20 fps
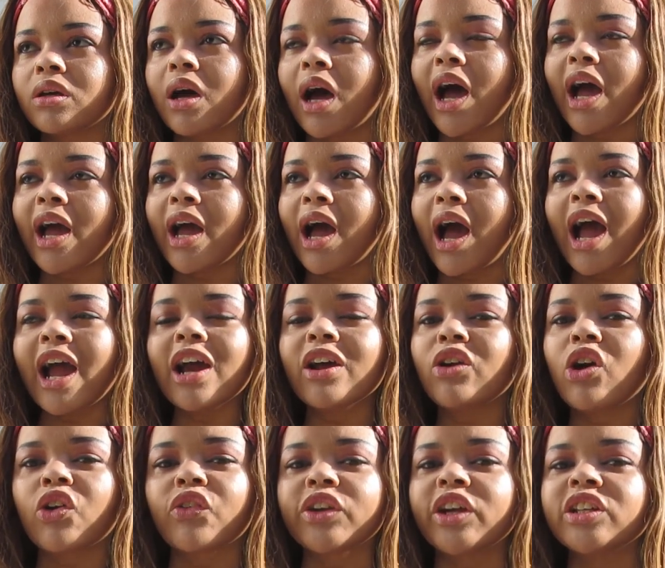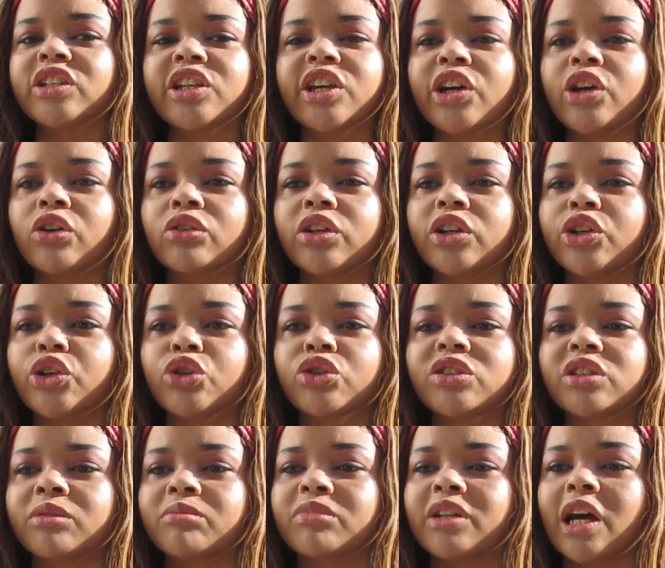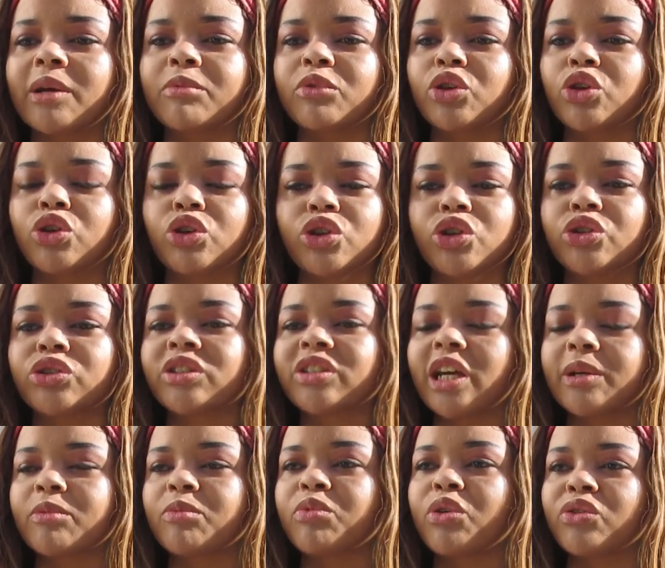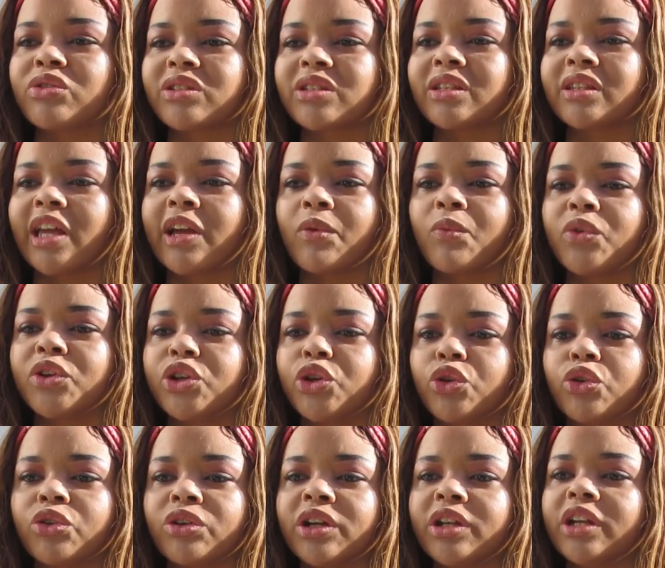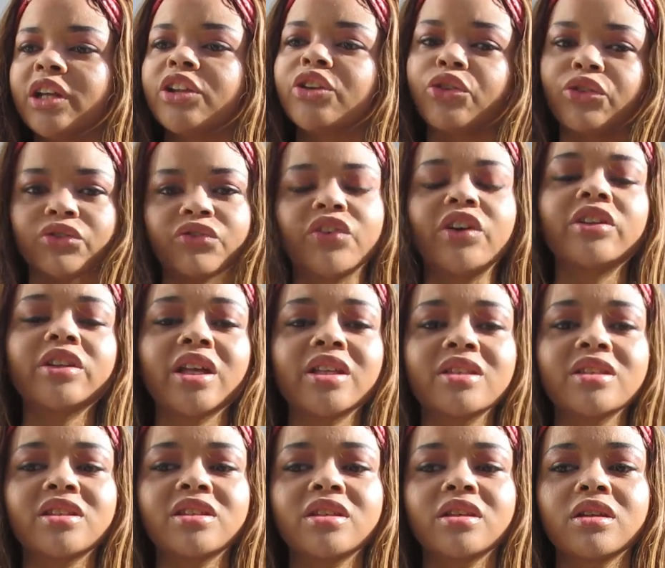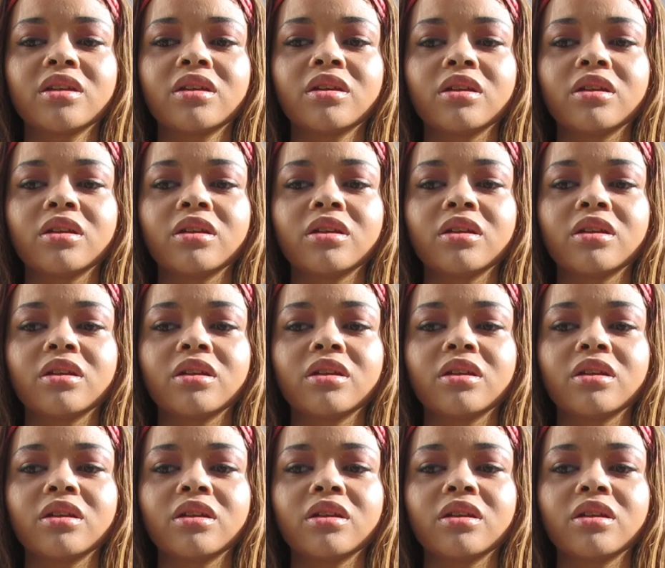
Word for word: i i can already tell that you're some type of you're, you're the type of person like when you're in your feelings